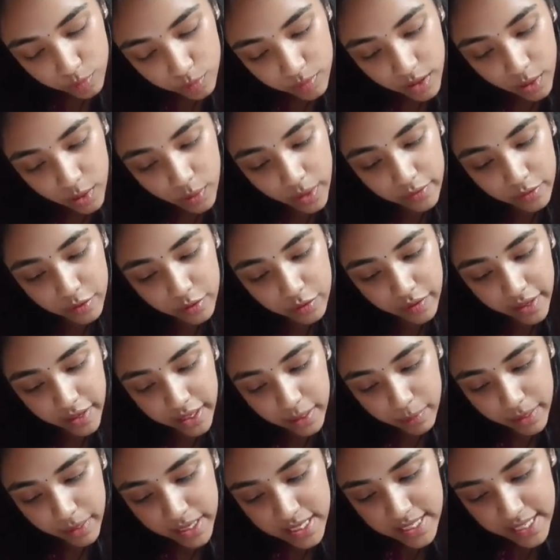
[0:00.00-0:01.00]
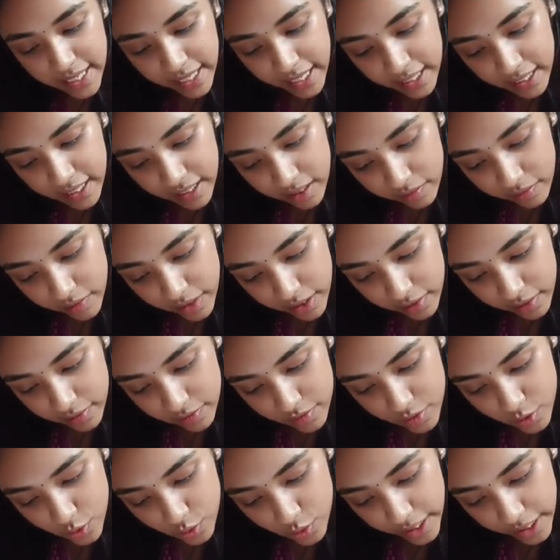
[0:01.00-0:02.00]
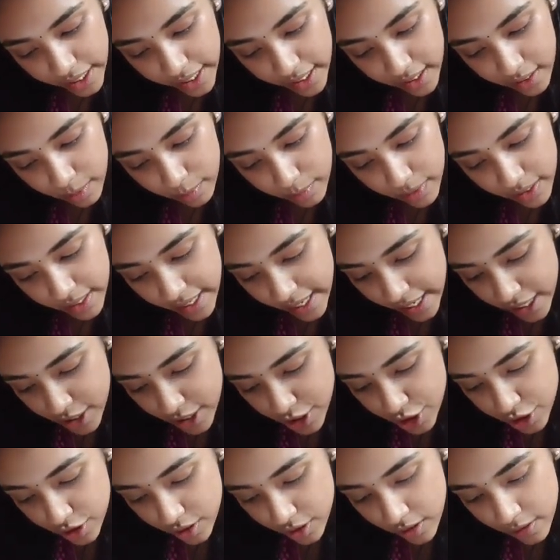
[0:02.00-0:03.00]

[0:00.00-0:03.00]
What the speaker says: Now I have to find my second derivative. So a double dash